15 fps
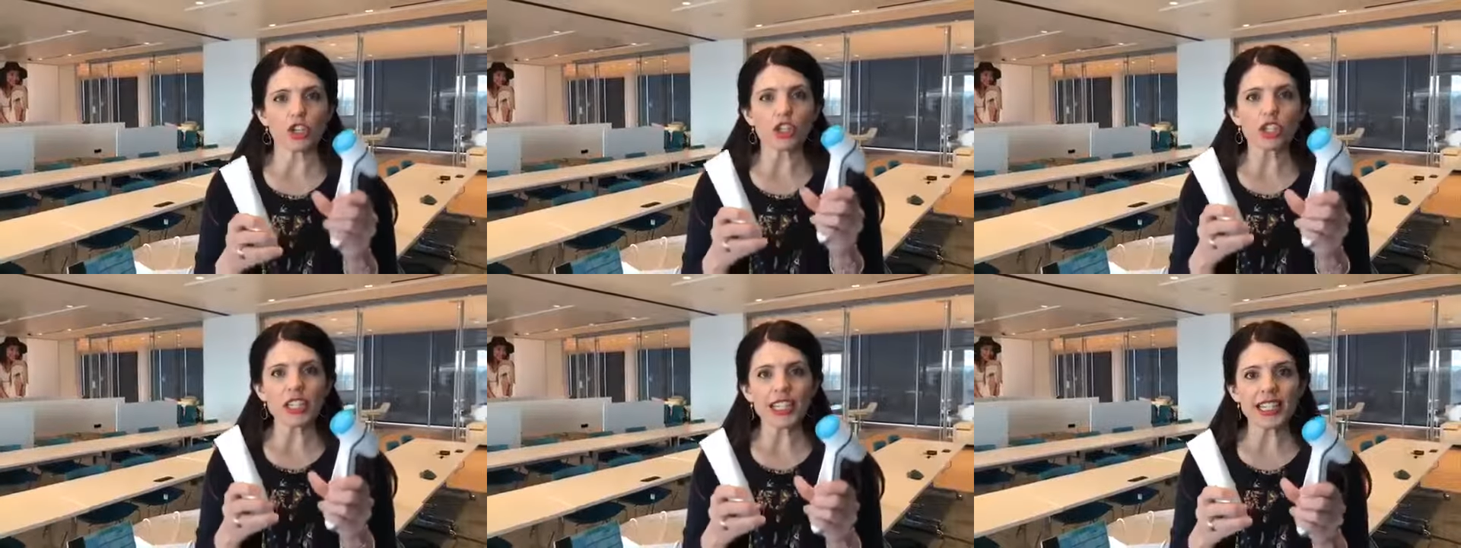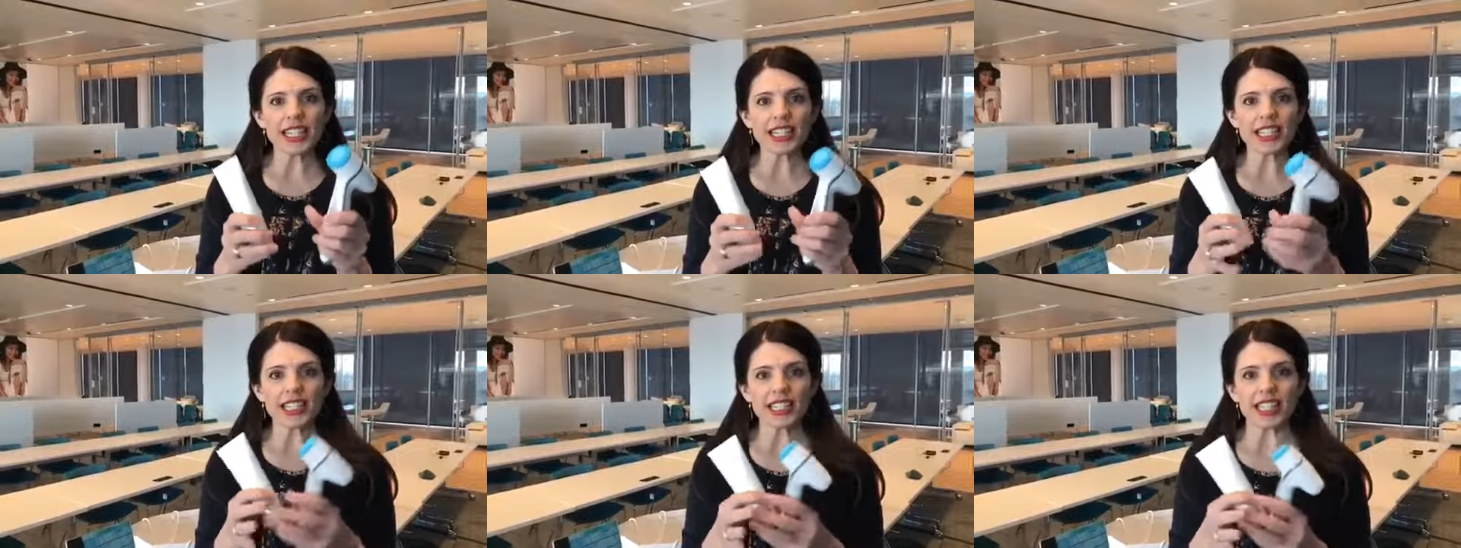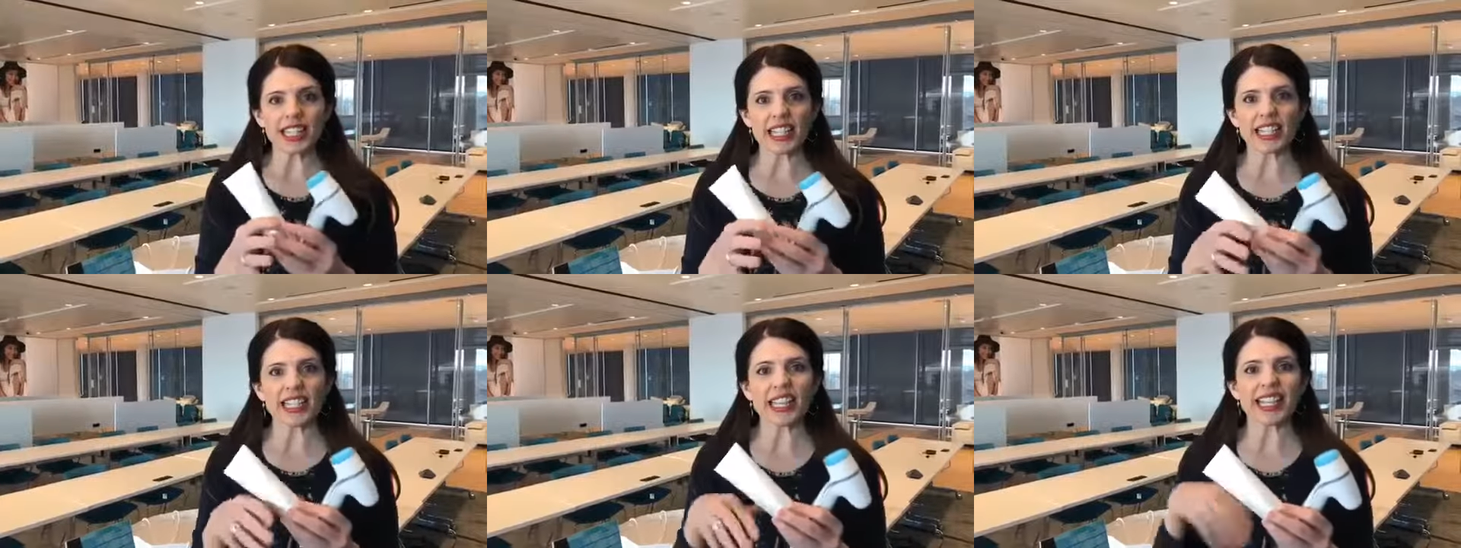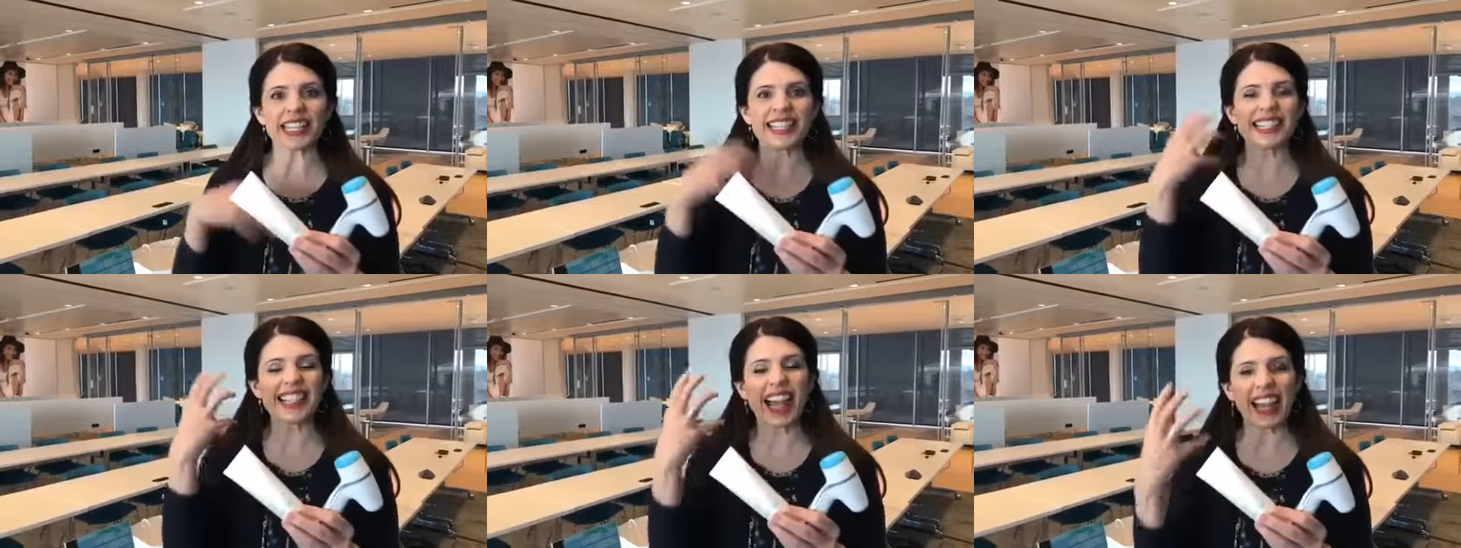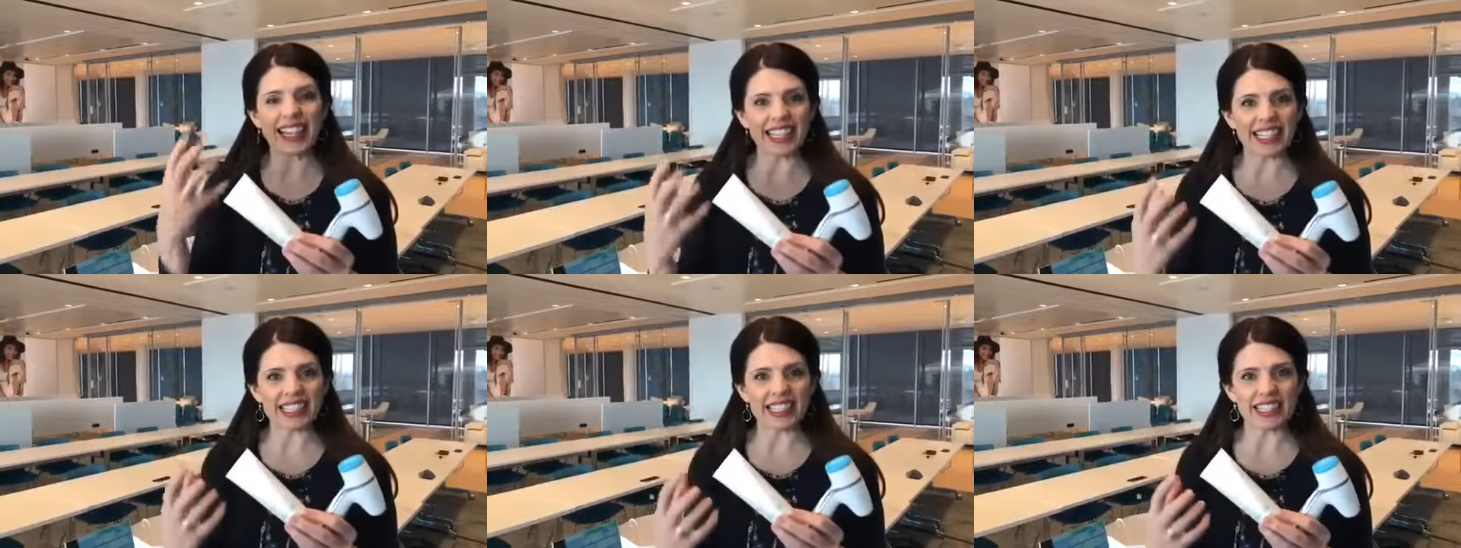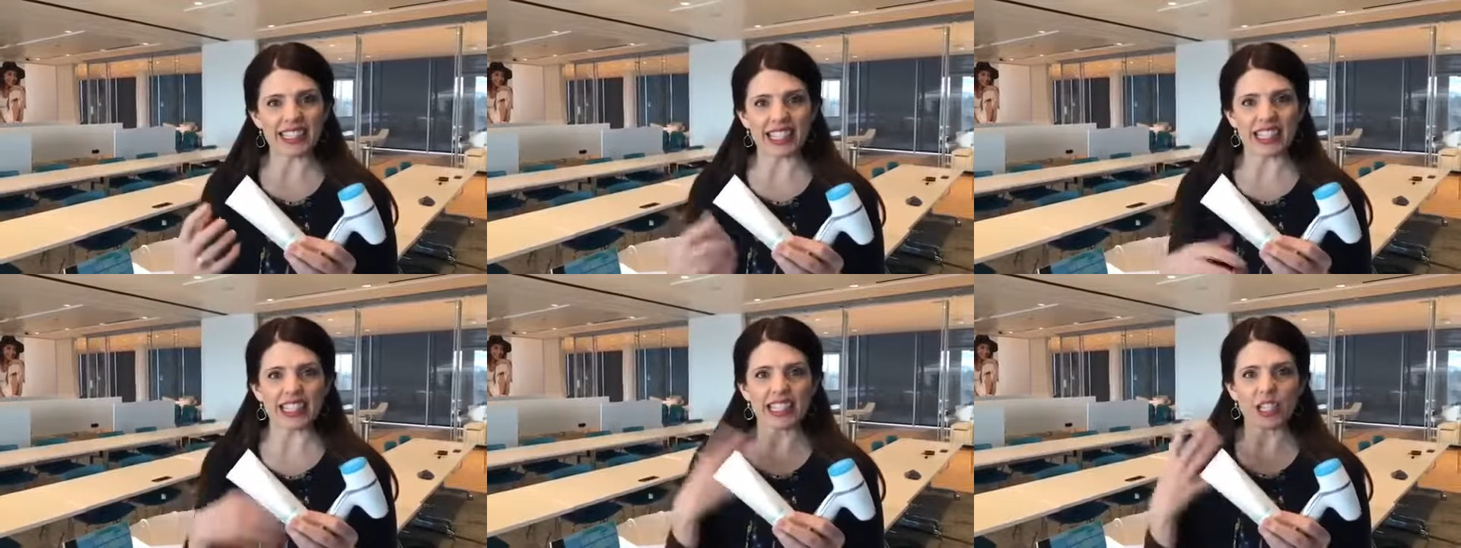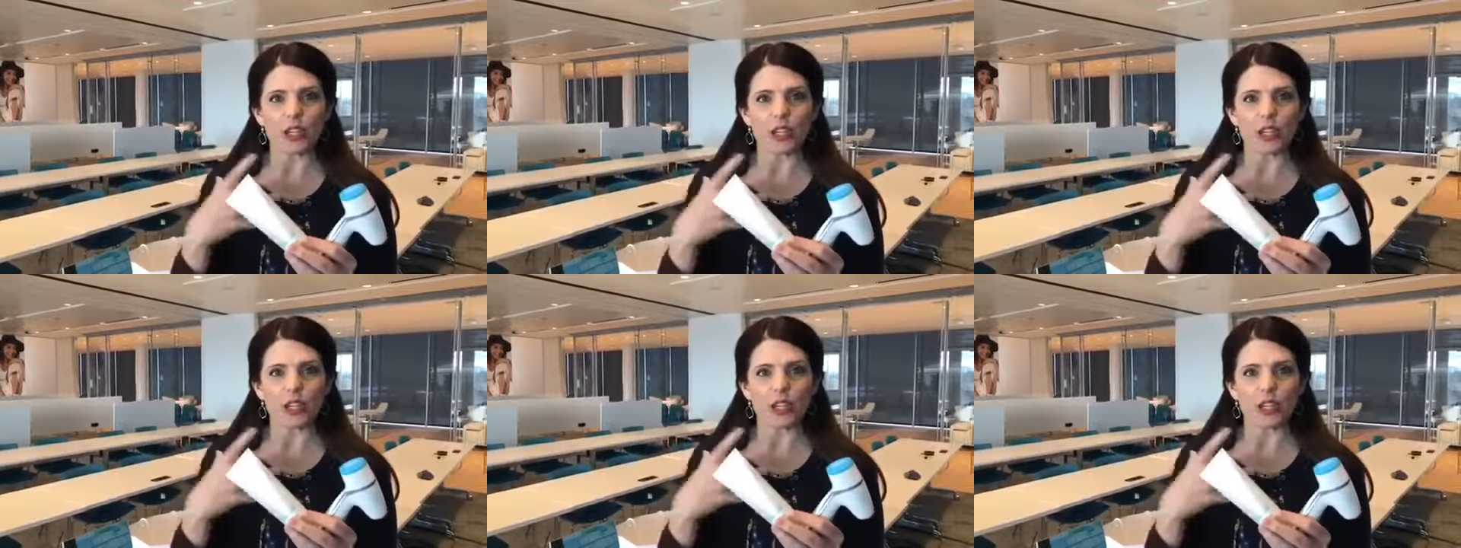treating the skin, exciting the skin,